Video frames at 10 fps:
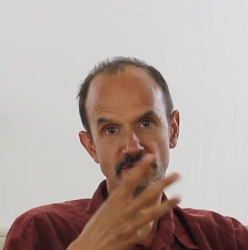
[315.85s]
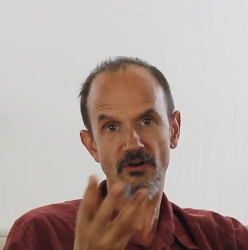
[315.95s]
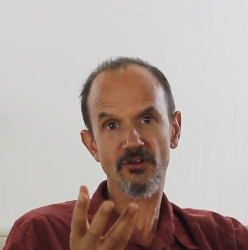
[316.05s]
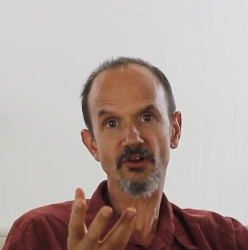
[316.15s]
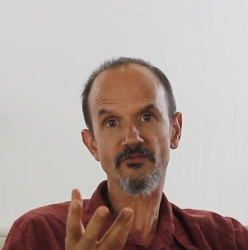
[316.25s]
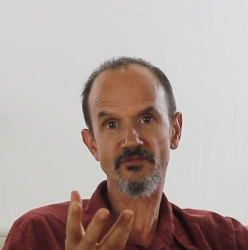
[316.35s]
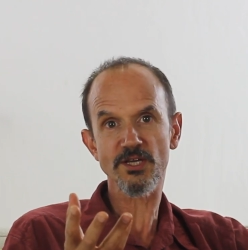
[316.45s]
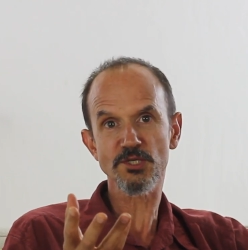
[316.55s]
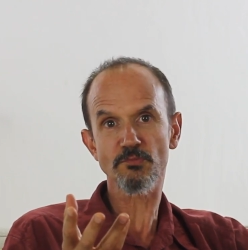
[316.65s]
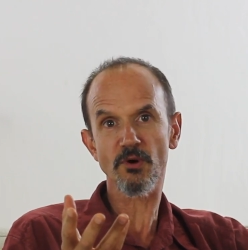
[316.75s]
You go to your
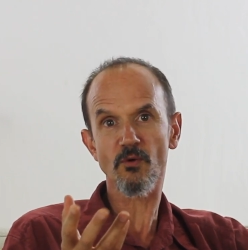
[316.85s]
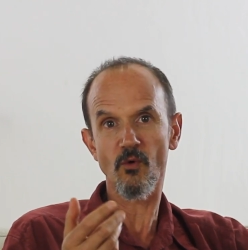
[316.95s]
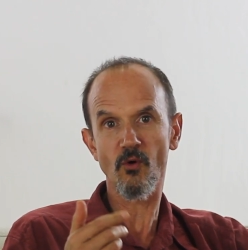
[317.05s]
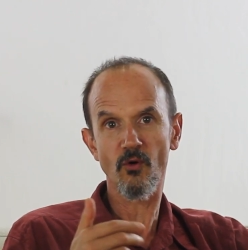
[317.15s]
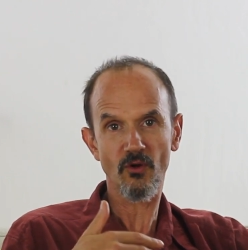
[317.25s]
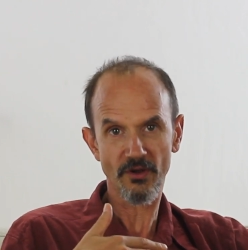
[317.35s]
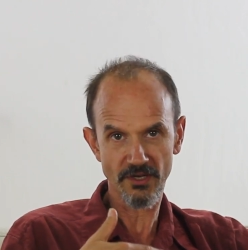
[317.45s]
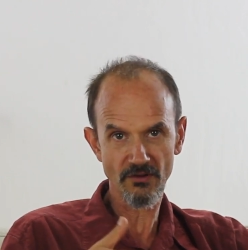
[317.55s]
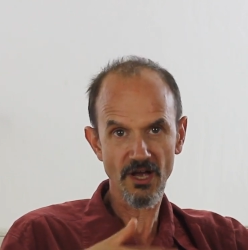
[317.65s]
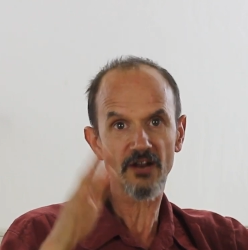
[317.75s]
Facebook wall
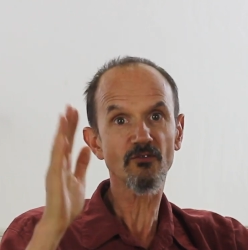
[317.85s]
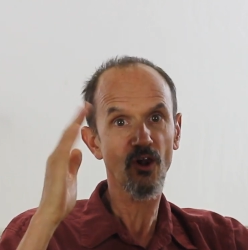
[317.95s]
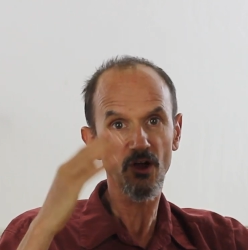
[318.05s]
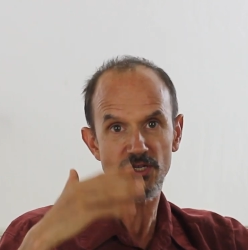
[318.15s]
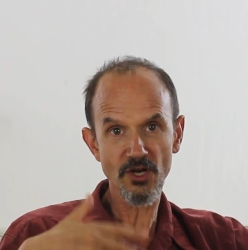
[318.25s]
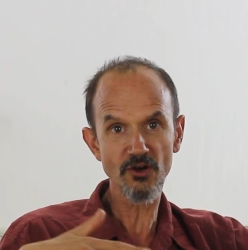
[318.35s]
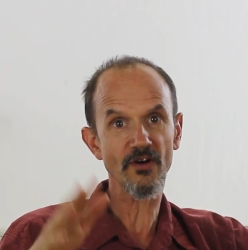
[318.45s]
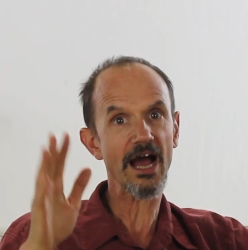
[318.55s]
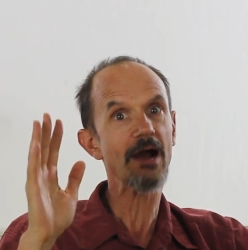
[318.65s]
and you kind of gloss over.